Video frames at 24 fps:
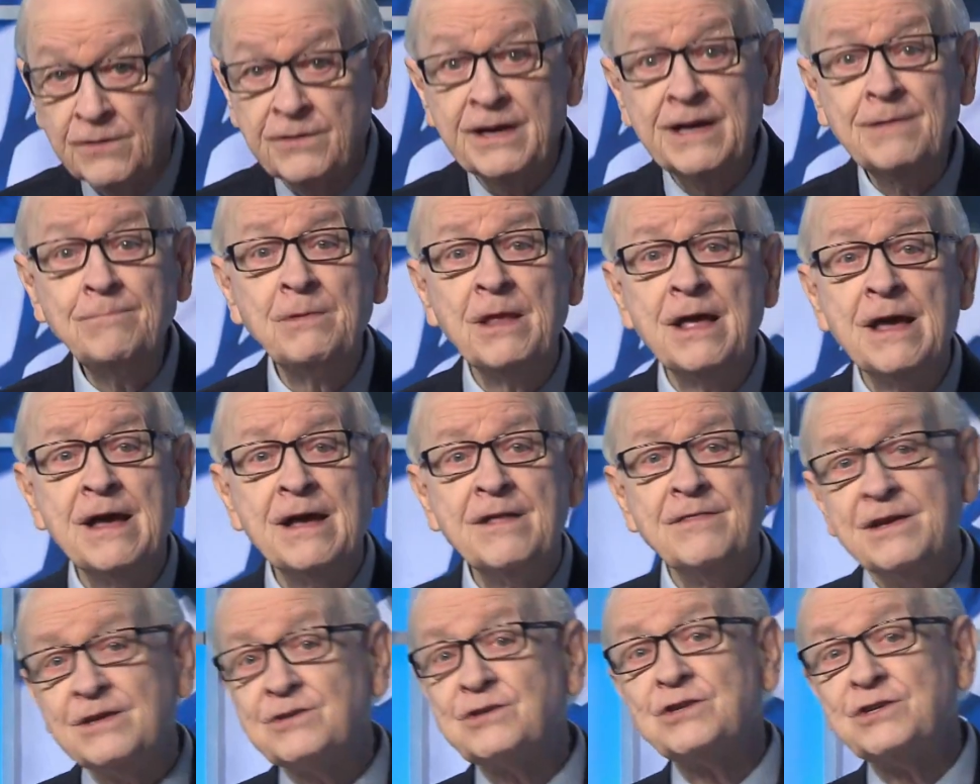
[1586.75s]
then,
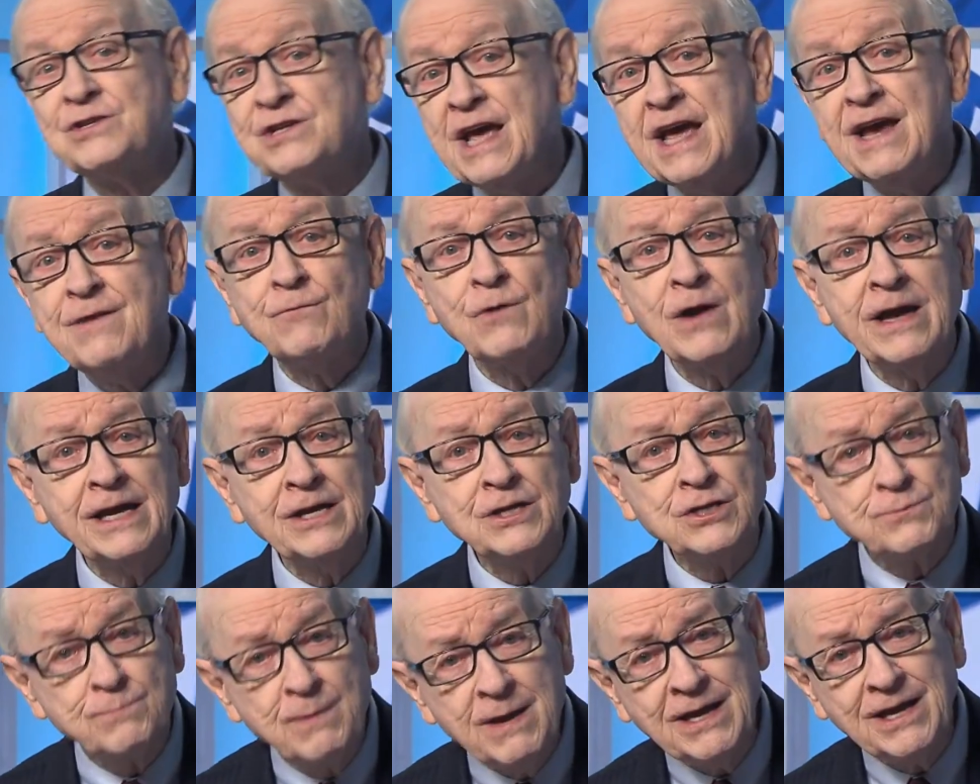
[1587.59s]
this is Dave Reagan
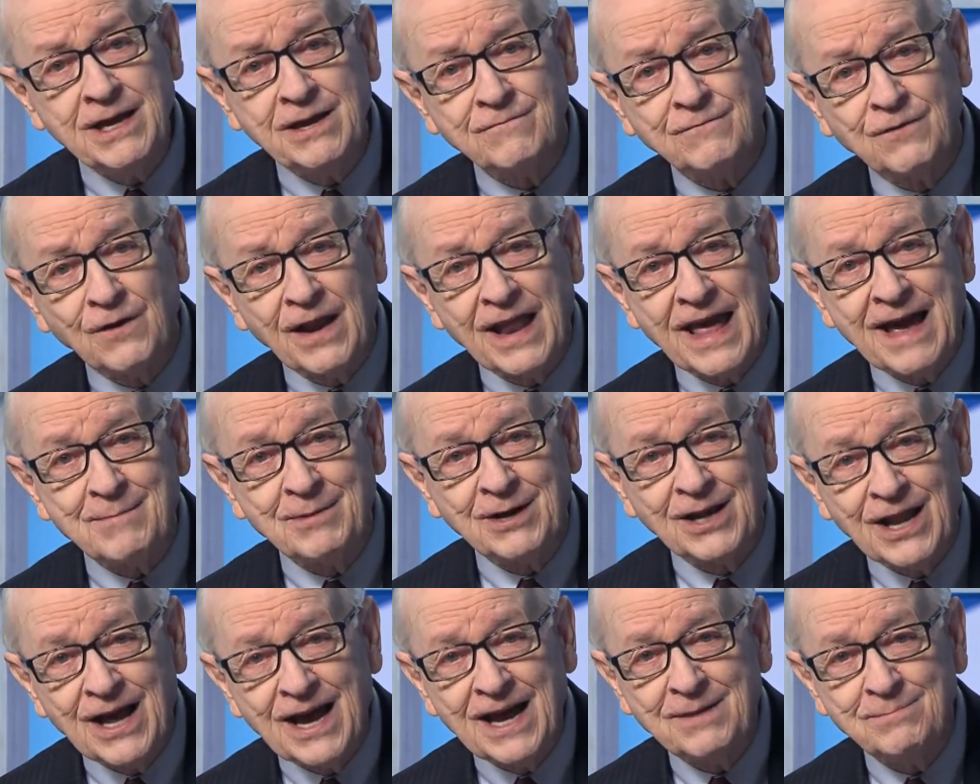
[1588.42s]
speaking for Lamb and
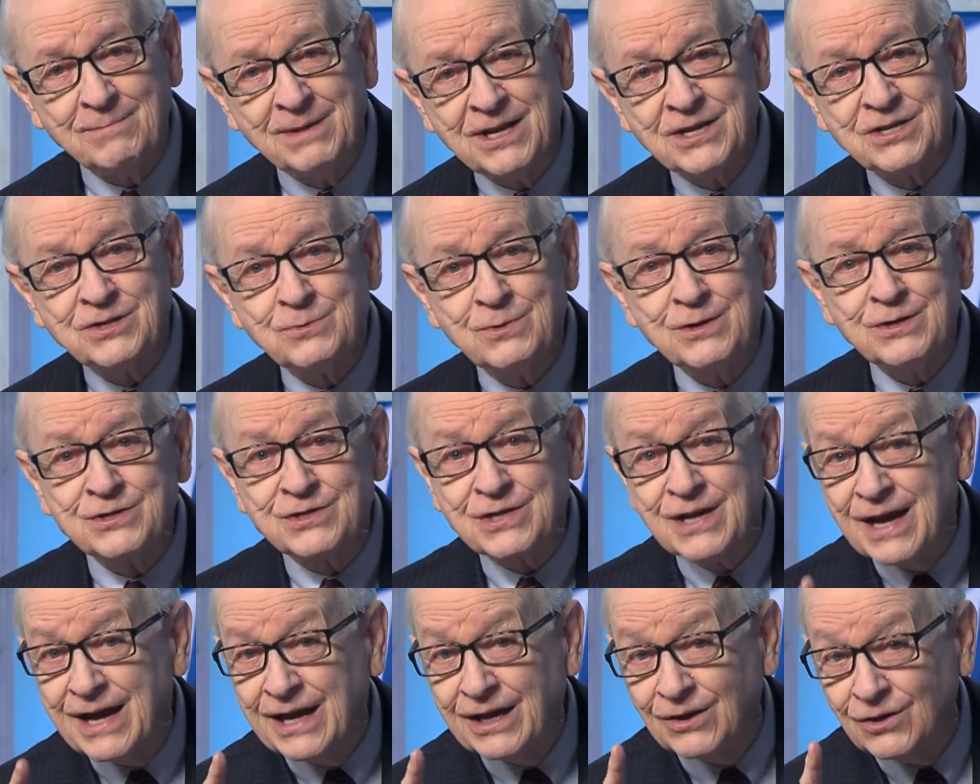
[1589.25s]
Lion Ministries
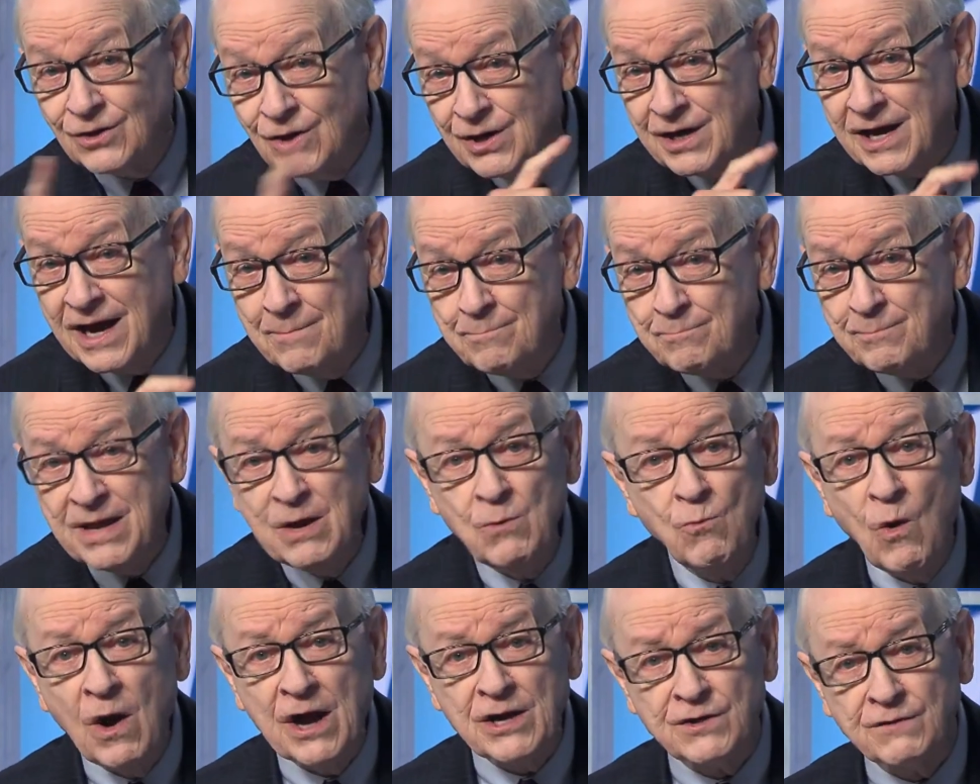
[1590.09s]
saying, Look up, be
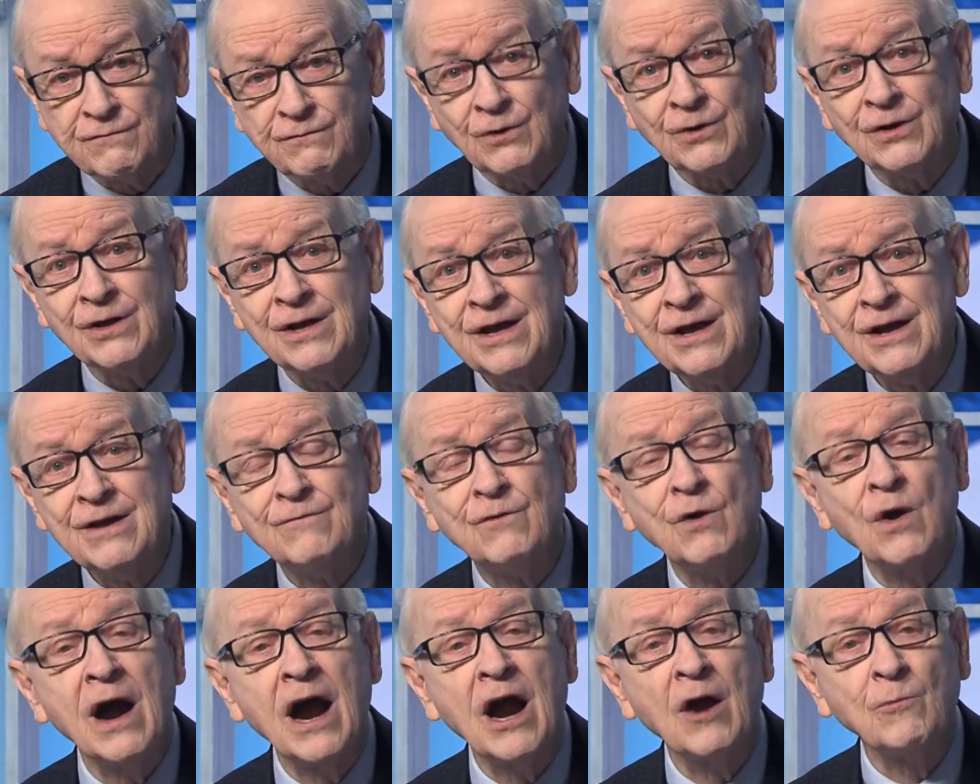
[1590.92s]
watchful,
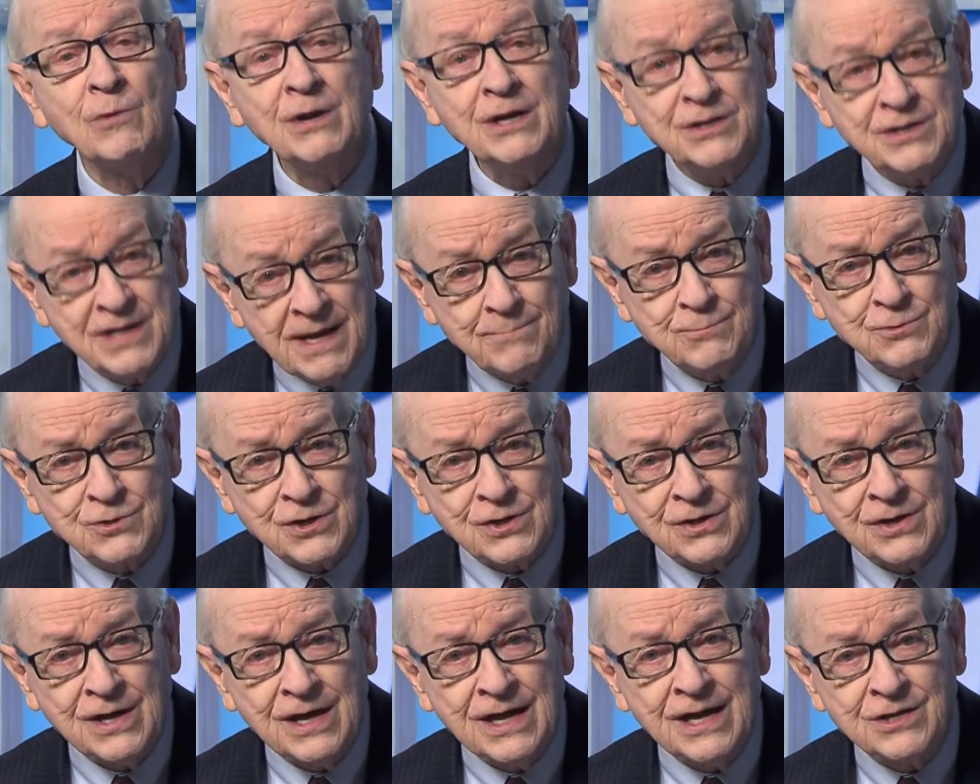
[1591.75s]
for our
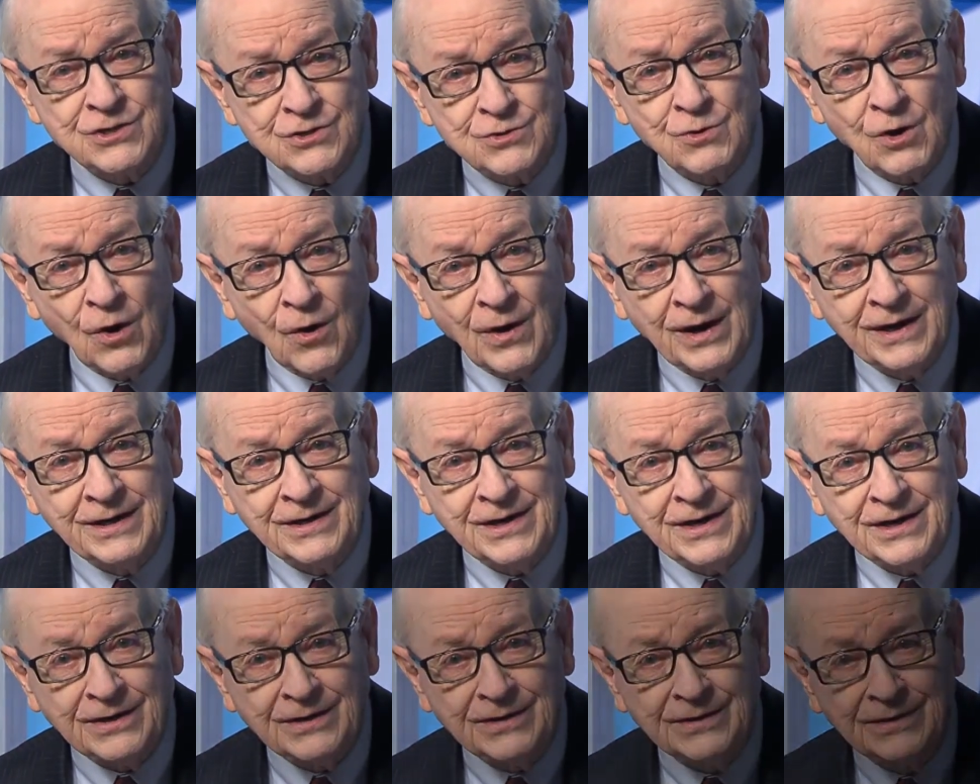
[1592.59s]
redemption is drawing
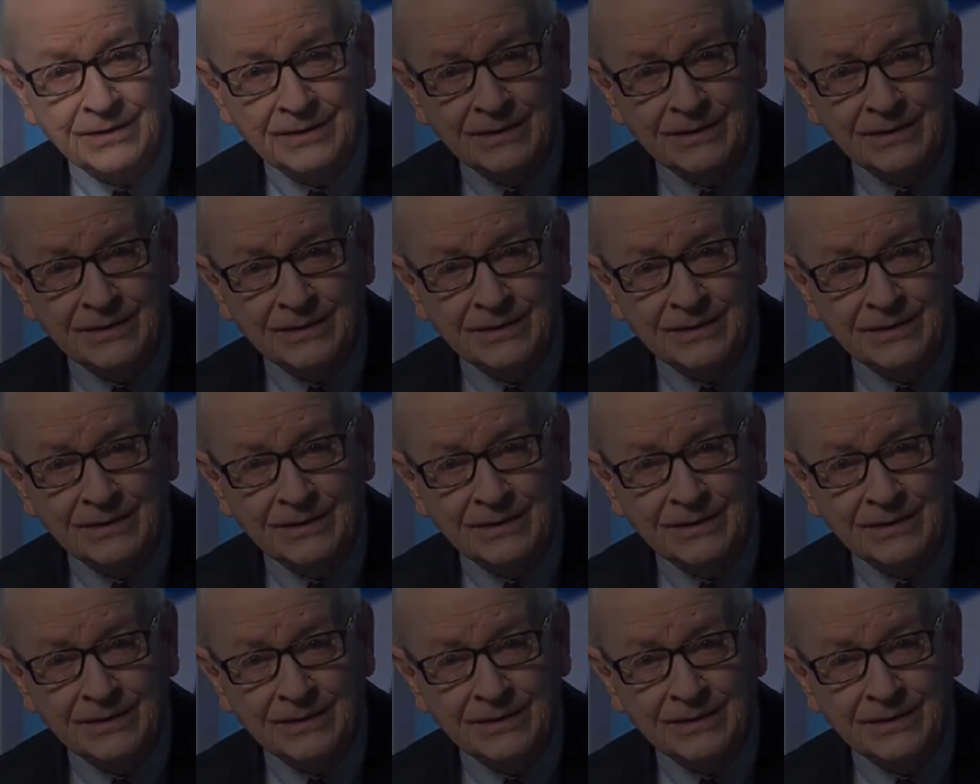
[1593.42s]
near.